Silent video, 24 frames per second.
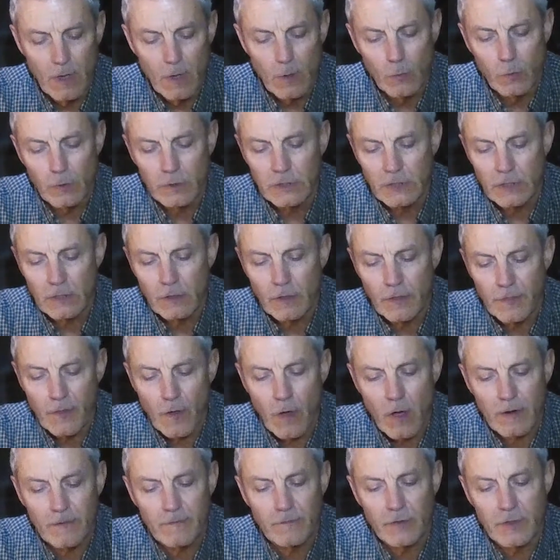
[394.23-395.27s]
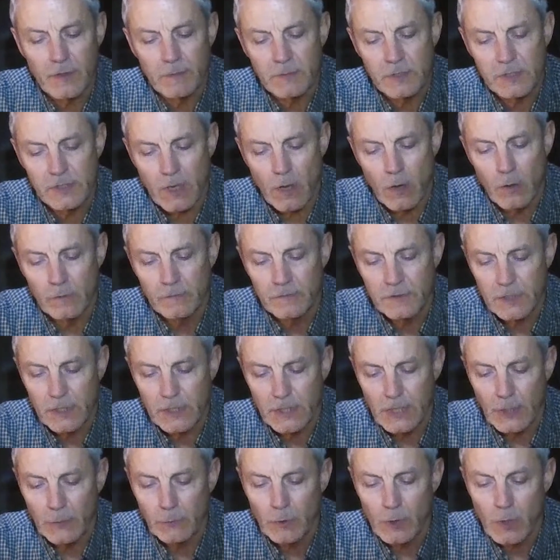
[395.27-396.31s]
With little thought for themselves,
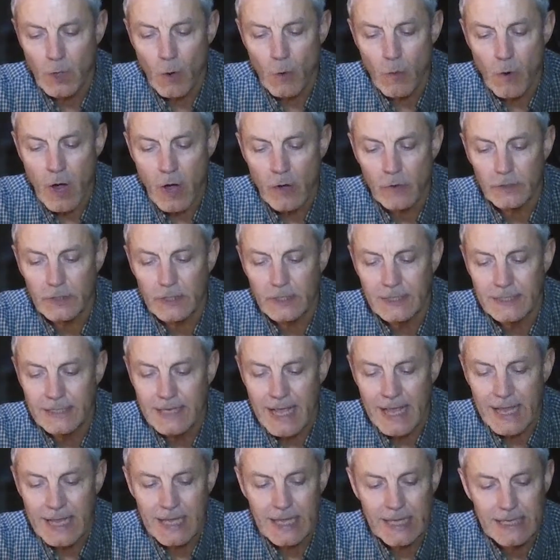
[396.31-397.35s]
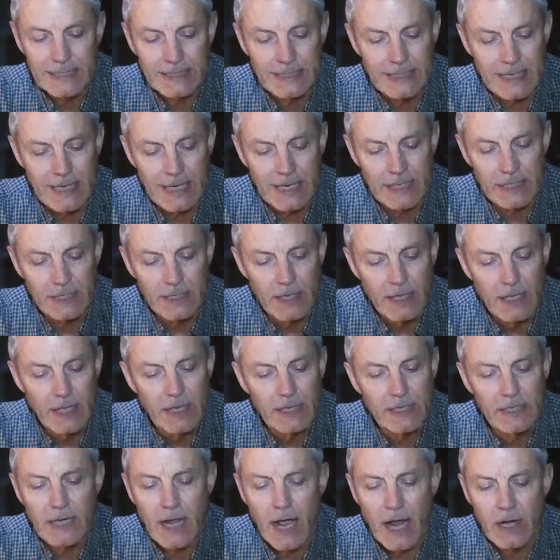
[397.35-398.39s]
they would go out day and night,
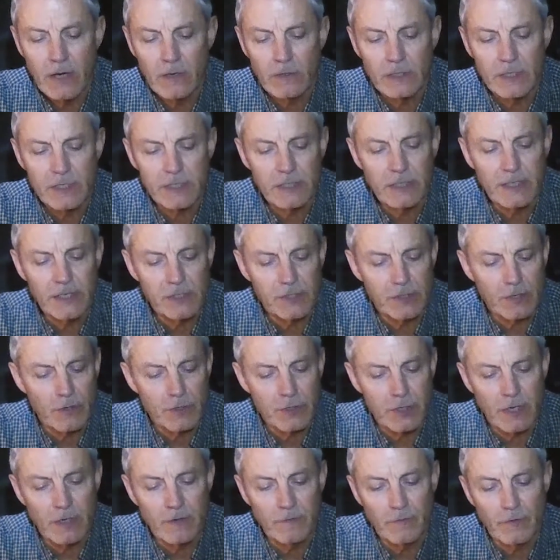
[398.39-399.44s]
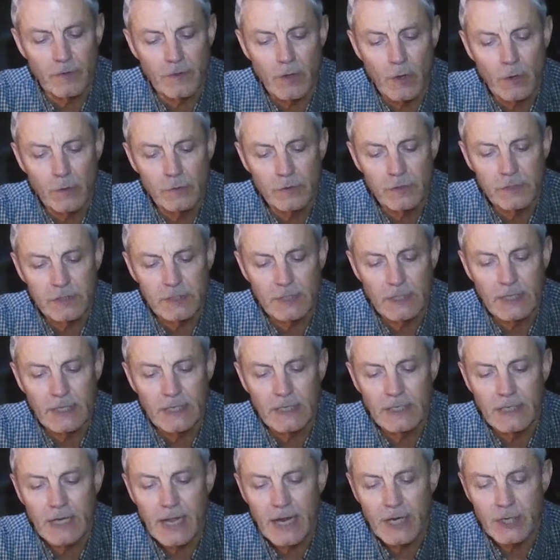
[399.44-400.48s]
tirelessly searching for those
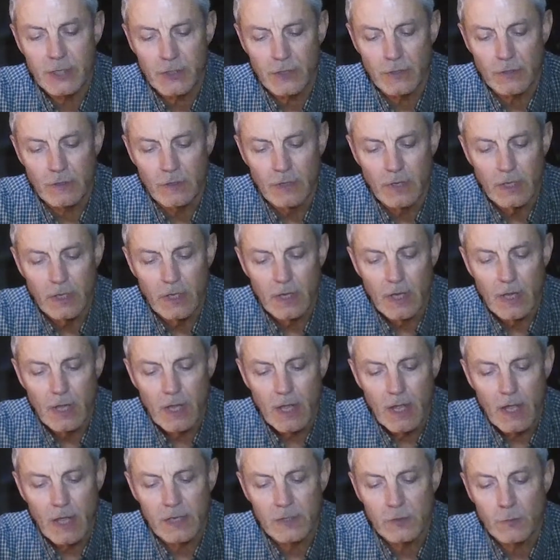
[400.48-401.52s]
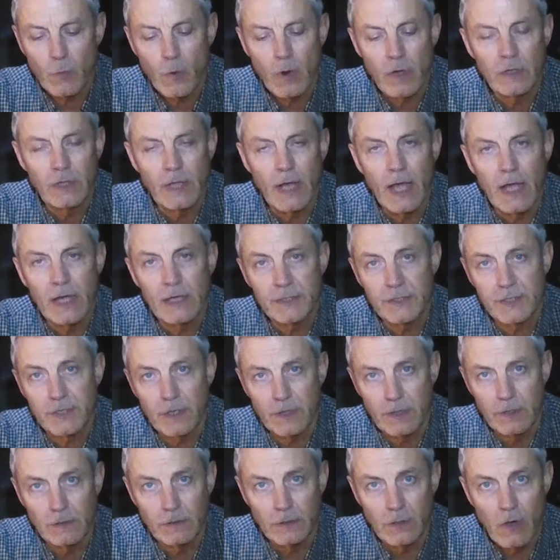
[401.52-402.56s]
in danger, as well as
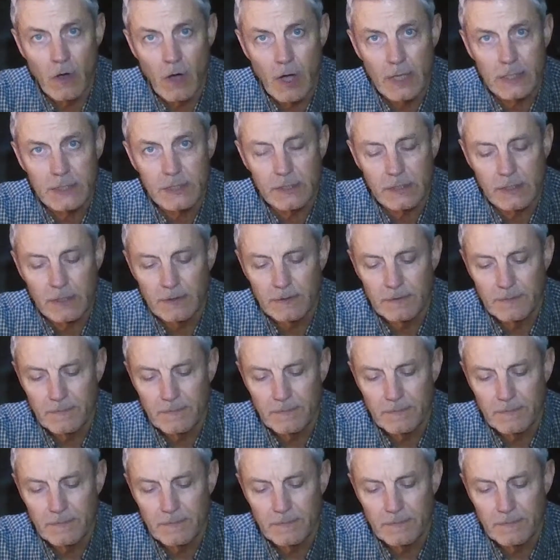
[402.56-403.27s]
the lost.